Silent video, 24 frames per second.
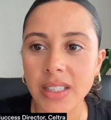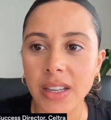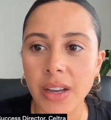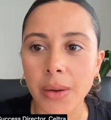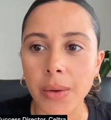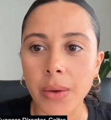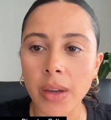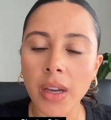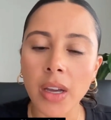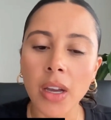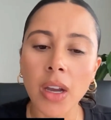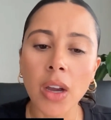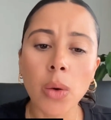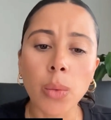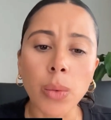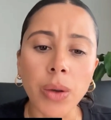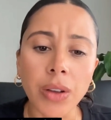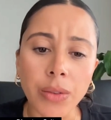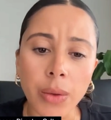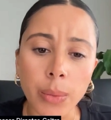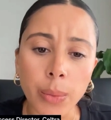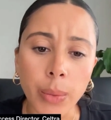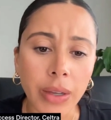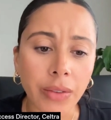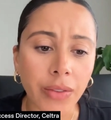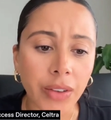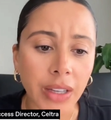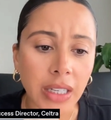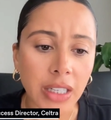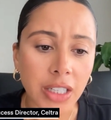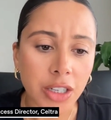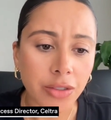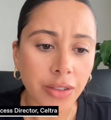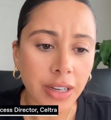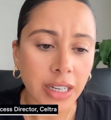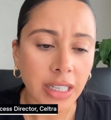So we've
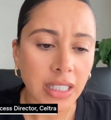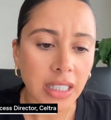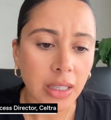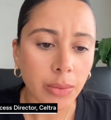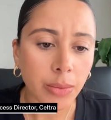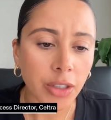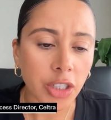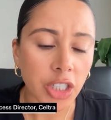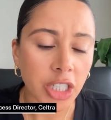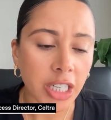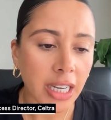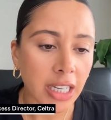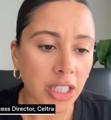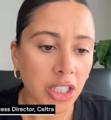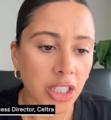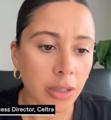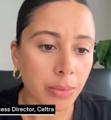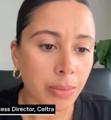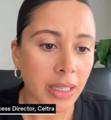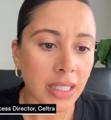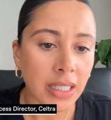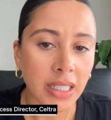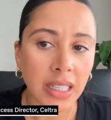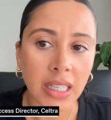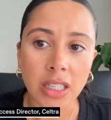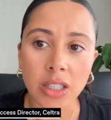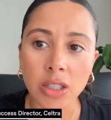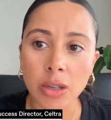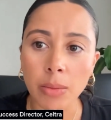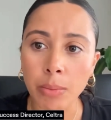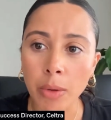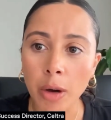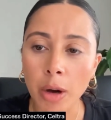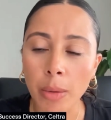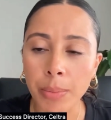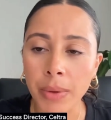integrated with ChatGPT to
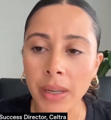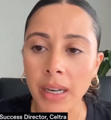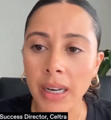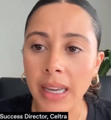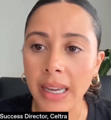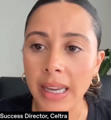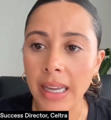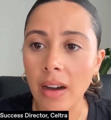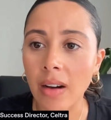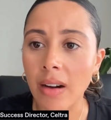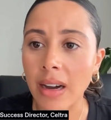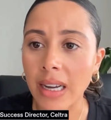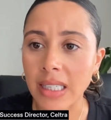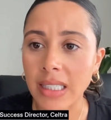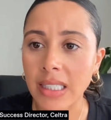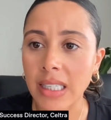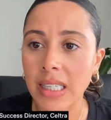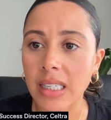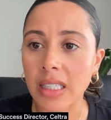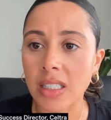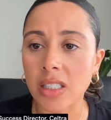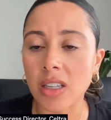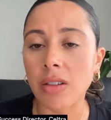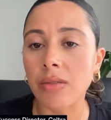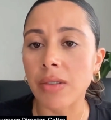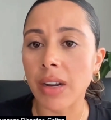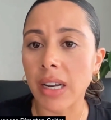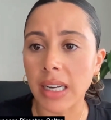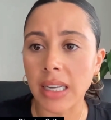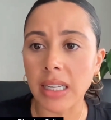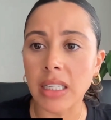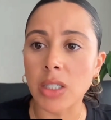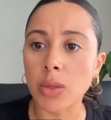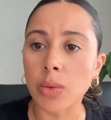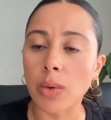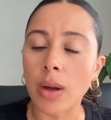populate ideas
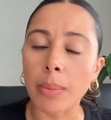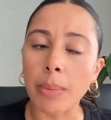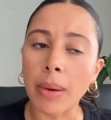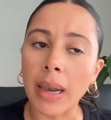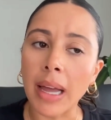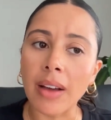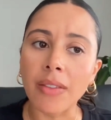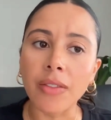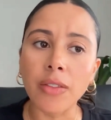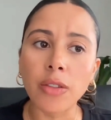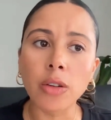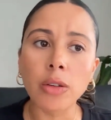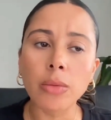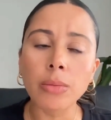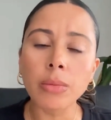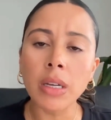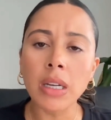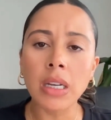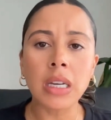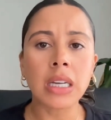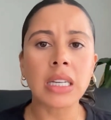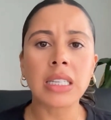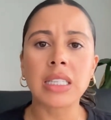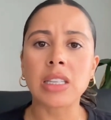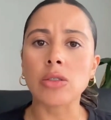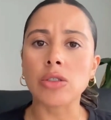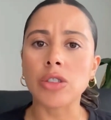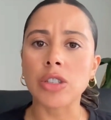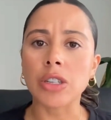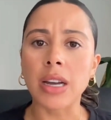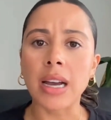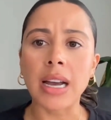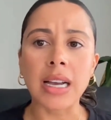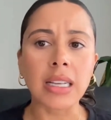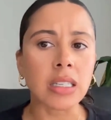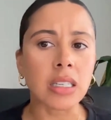directly into our platform.
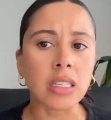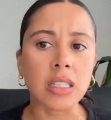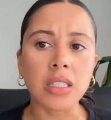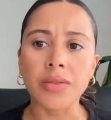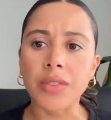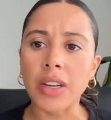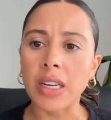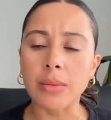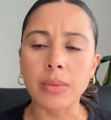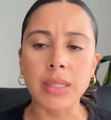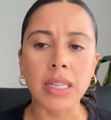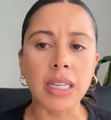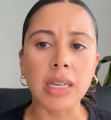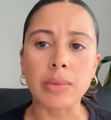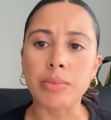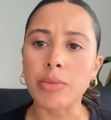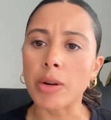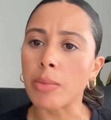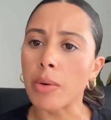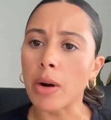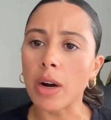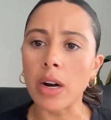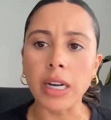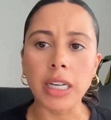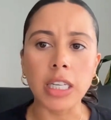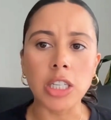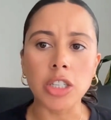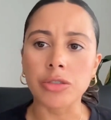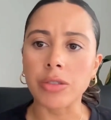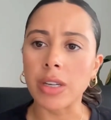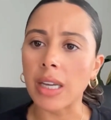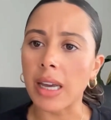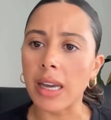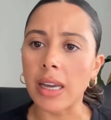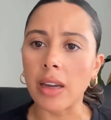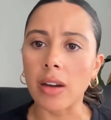Celtra hasn't developed any
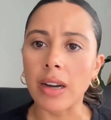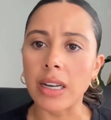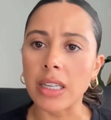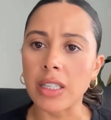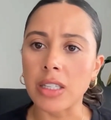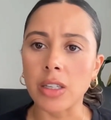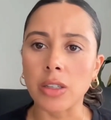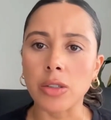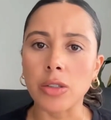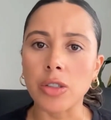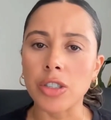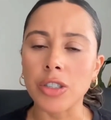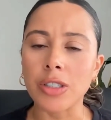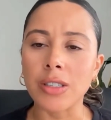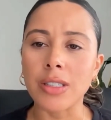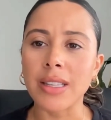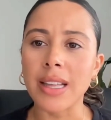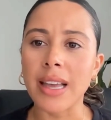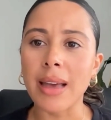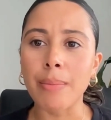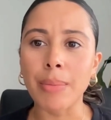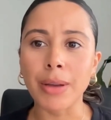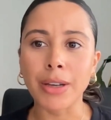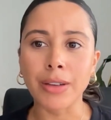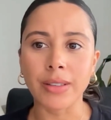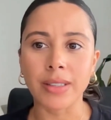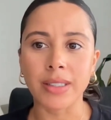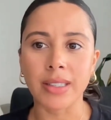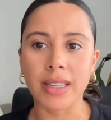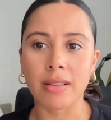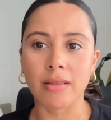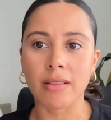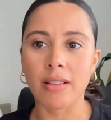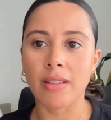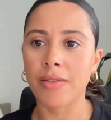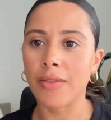proprietary AI solutions there because
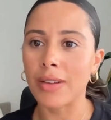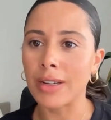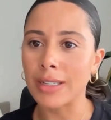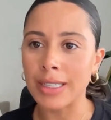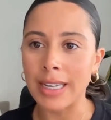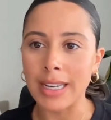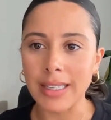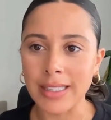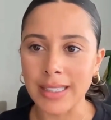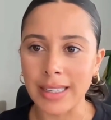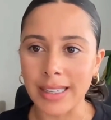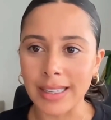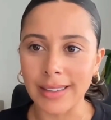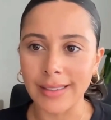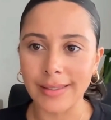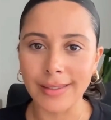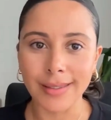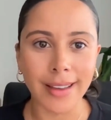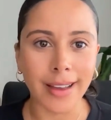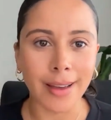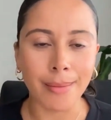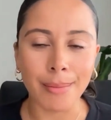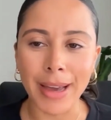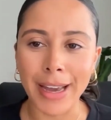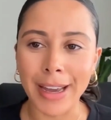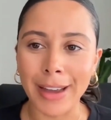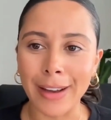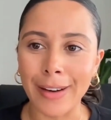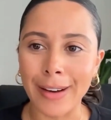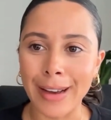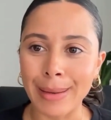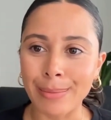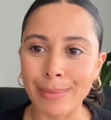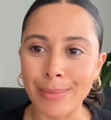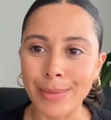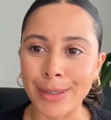there are fantastic
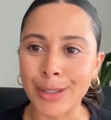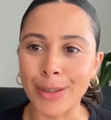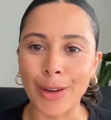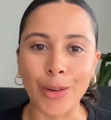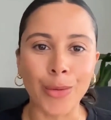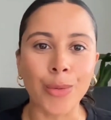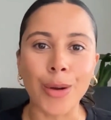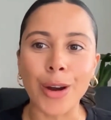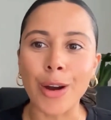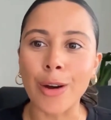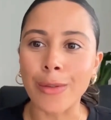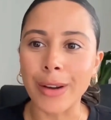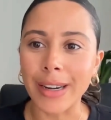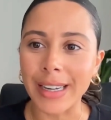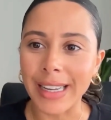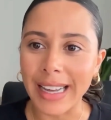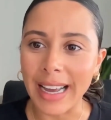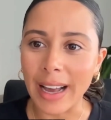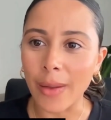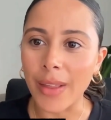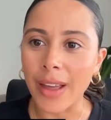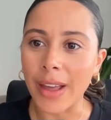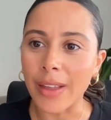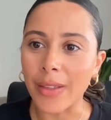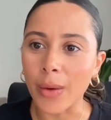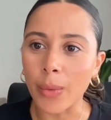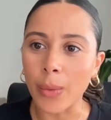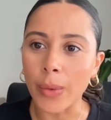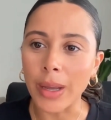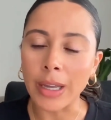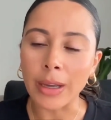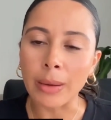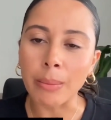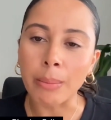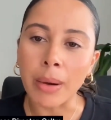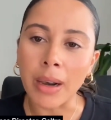AI software already out there that
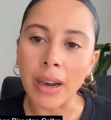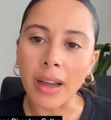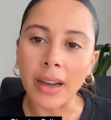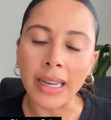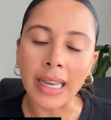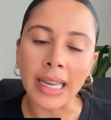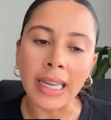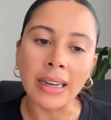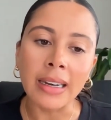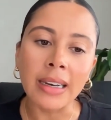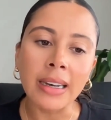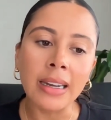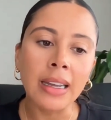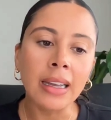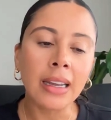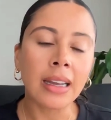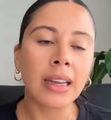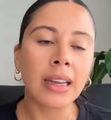we can plug in.